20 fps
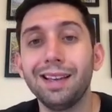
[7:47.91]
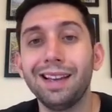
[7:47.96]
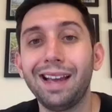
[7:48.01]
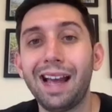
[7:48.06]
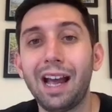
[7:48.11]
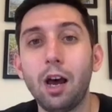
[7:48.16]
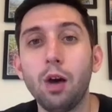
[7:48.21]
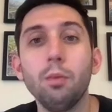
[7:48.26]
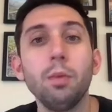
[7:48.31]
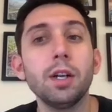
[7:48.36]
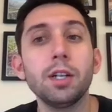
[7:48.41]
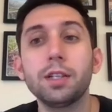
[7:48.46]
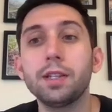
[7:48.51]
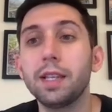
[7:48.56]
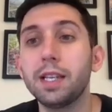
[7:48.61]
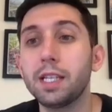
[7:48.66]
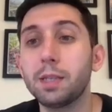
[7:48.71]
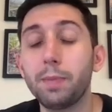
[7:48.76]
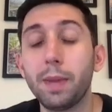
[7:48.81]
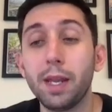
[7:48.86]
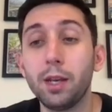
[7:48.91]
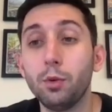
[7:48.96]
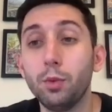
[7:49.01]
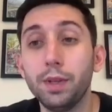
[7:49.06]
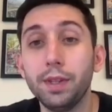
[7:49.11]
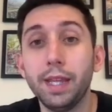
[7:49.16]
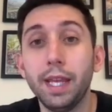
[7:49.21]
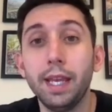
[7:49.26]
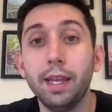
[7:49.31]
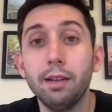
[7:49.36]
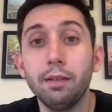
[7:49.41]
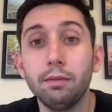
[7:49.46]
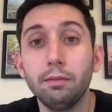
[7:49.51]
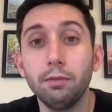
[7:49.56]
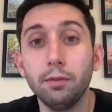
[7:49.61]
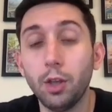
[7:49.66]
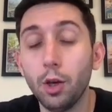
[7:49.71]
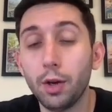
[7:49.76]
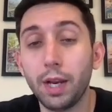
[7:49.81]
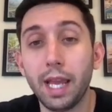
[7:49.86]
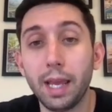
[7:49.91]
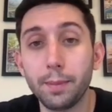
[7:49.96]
how much they spend when they go to